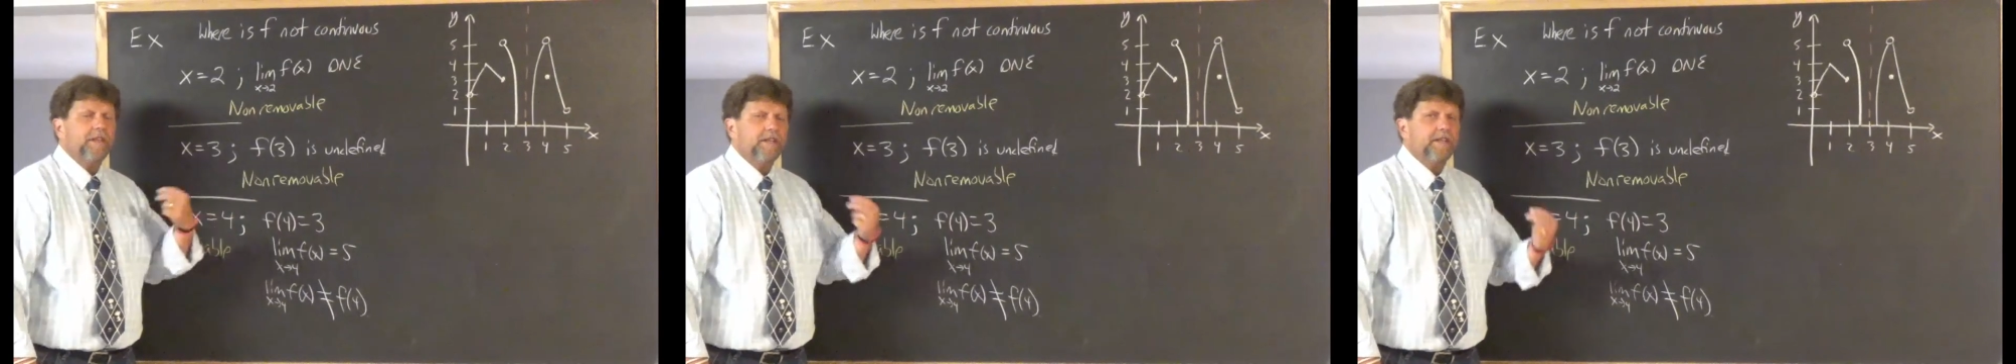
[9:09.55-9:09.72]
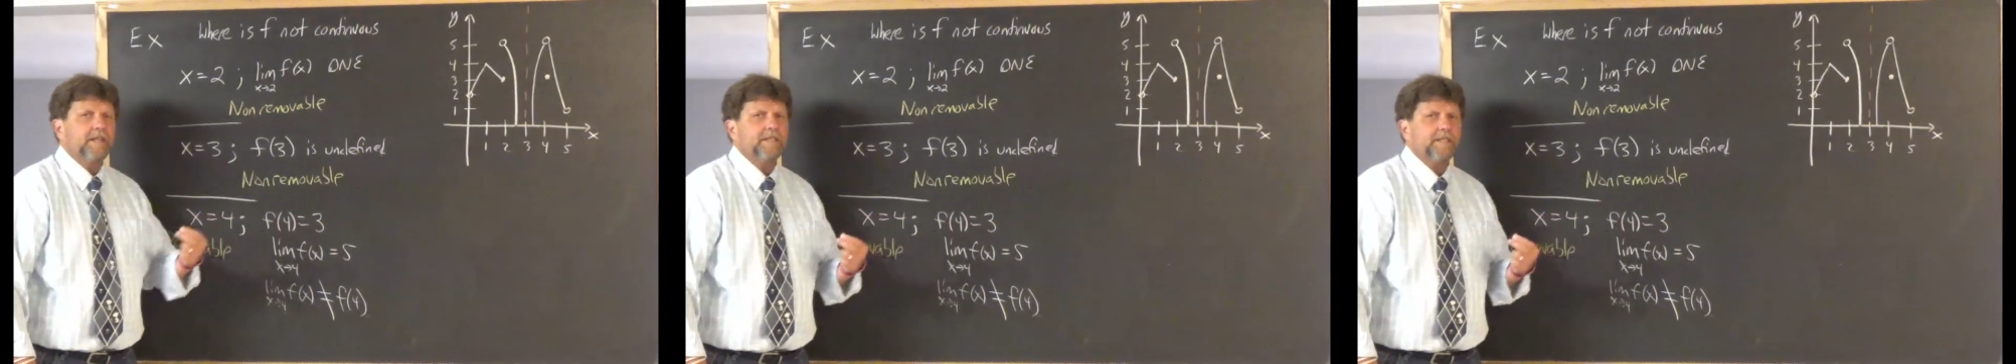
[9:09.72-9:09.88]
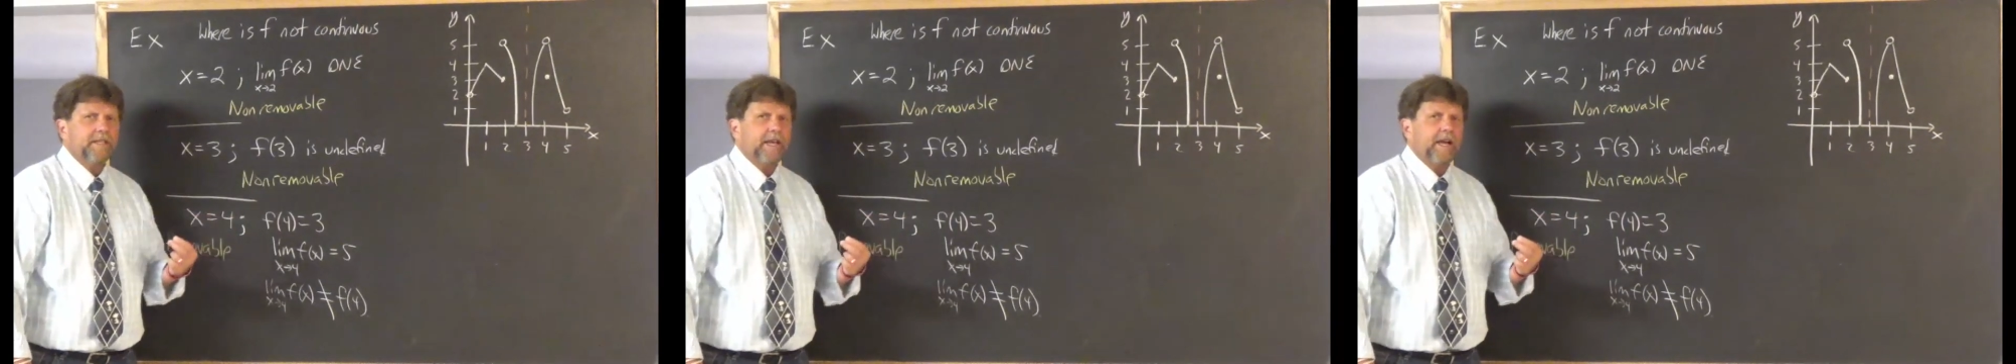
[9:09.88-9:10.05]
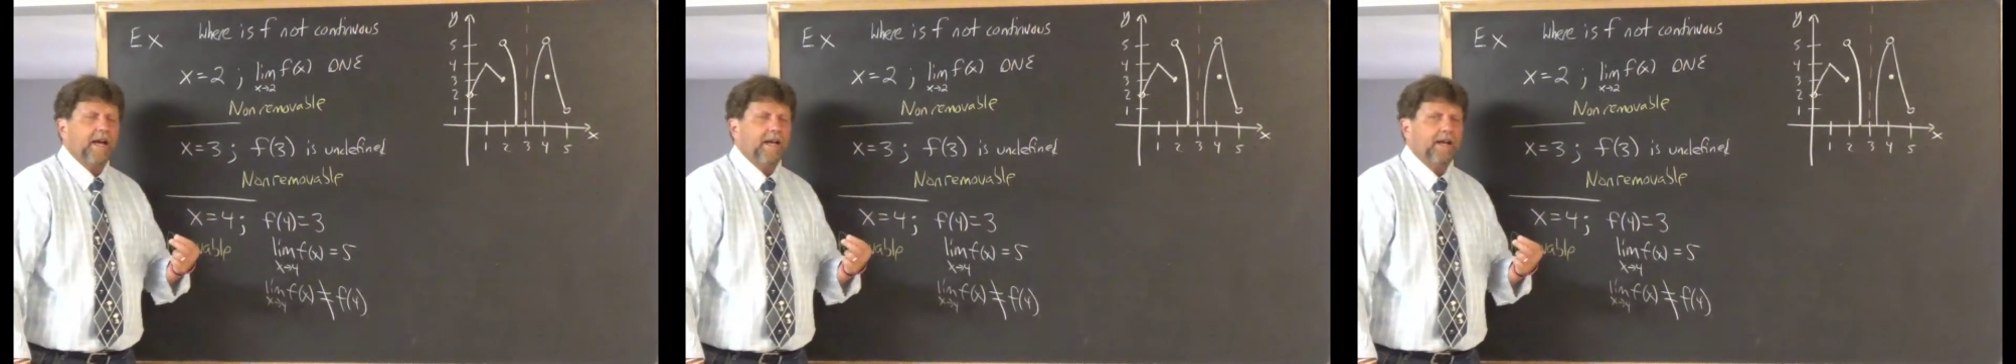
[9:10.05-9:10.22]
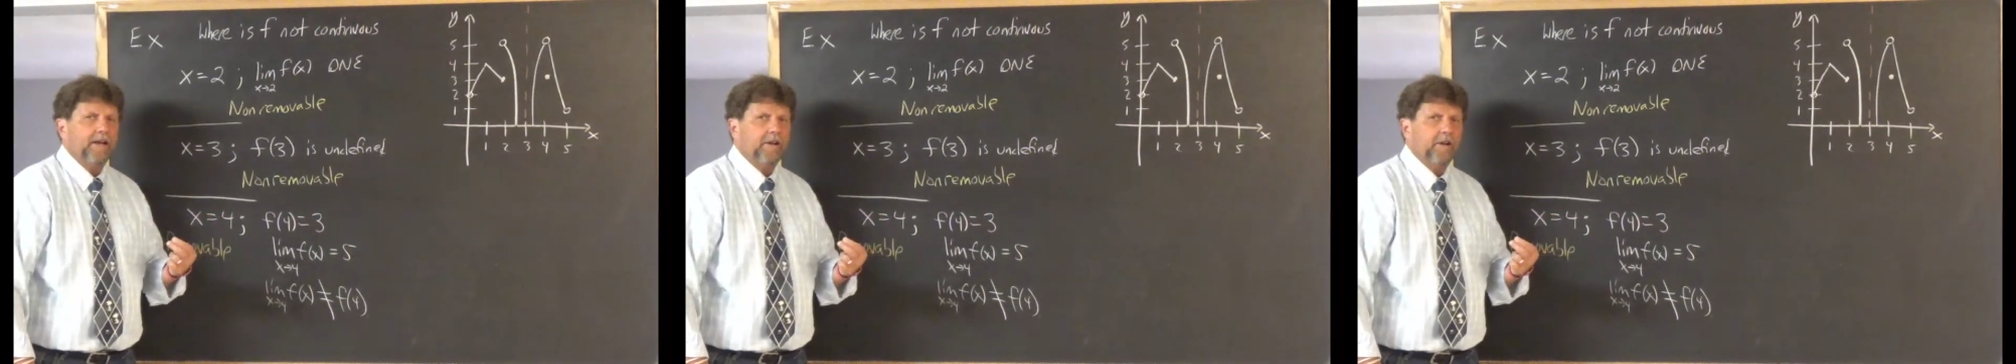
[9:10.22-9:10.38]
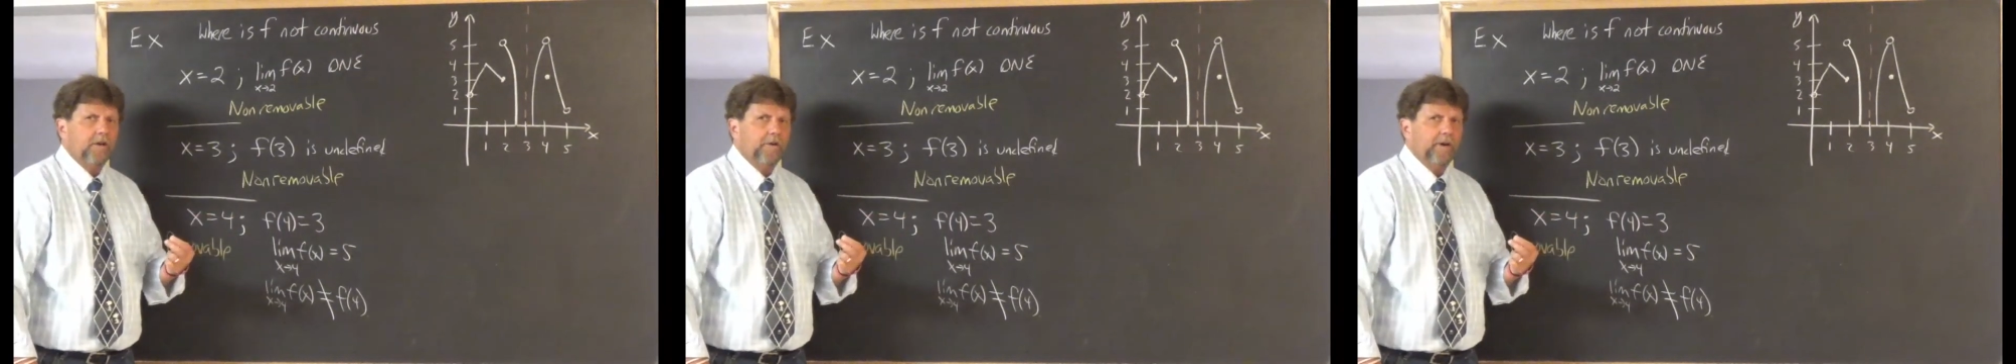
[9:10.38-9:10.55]
the
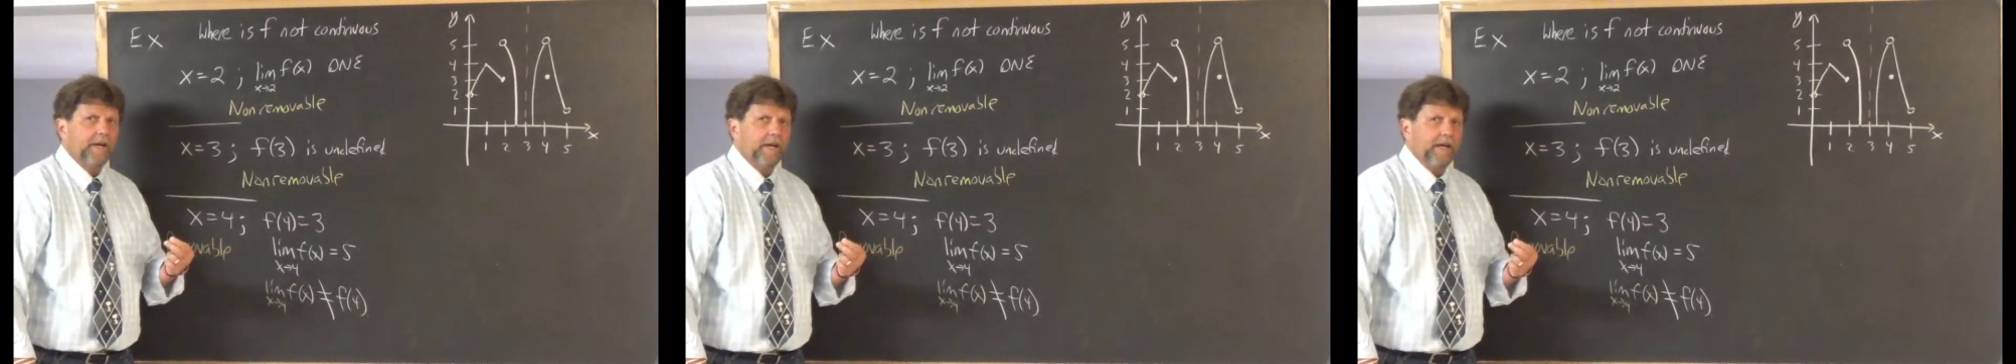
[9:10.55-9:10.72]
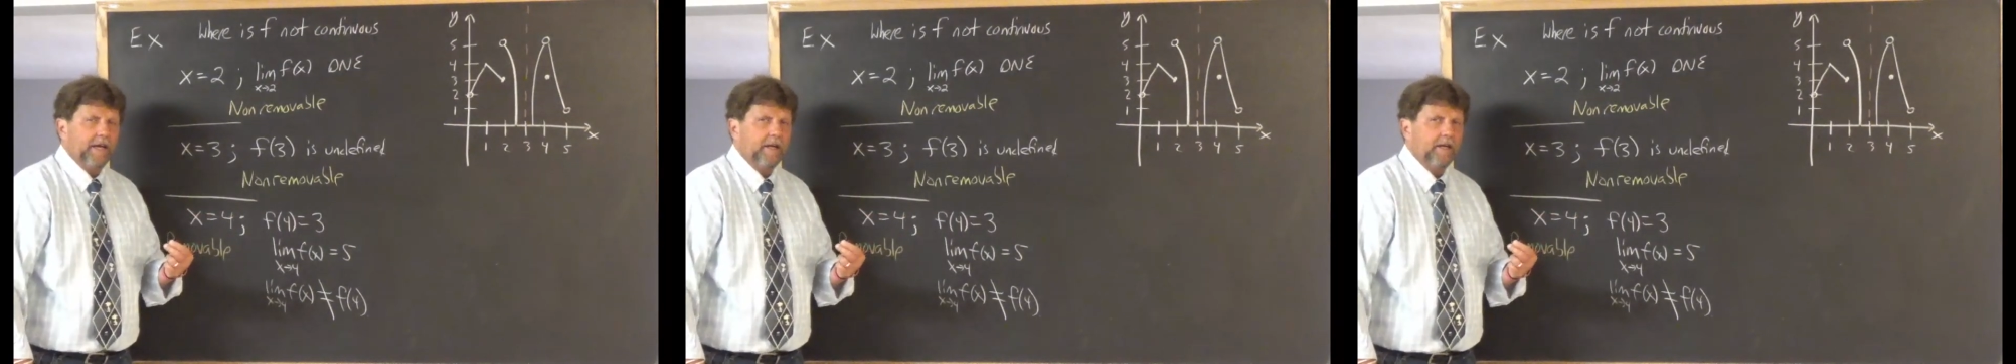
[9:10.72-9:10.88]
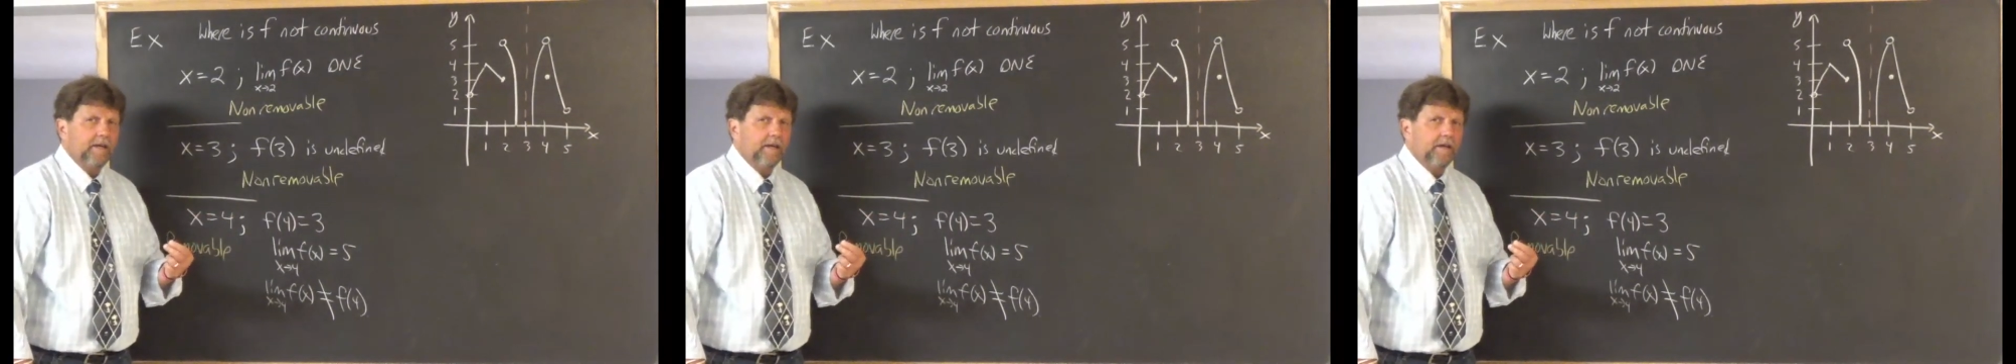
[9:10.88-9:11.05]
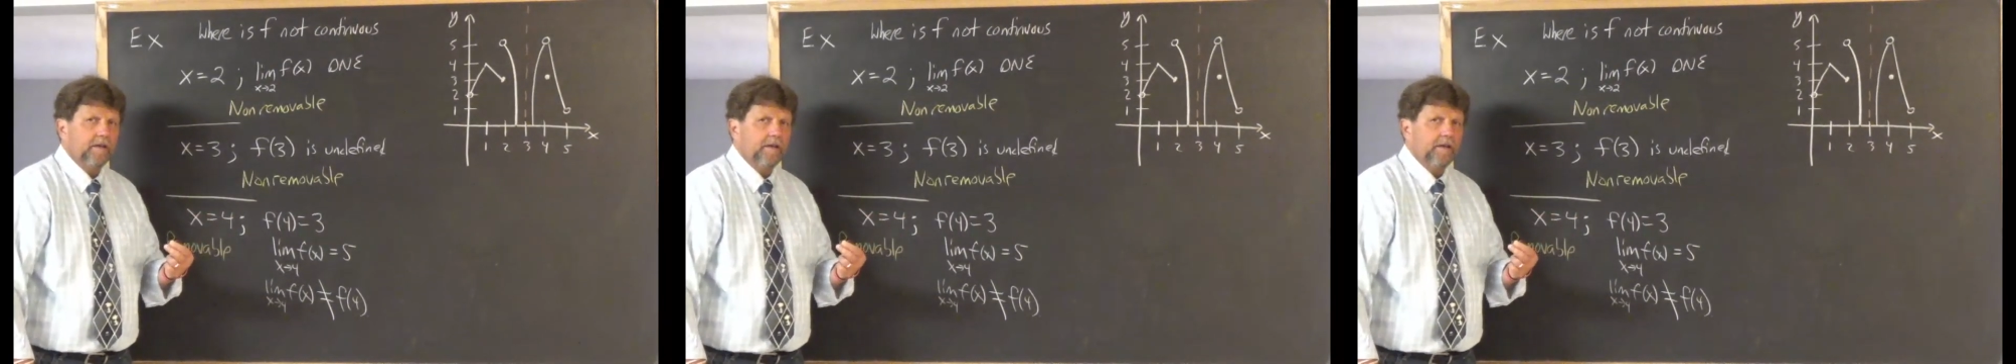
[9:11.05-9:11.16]
discontinuity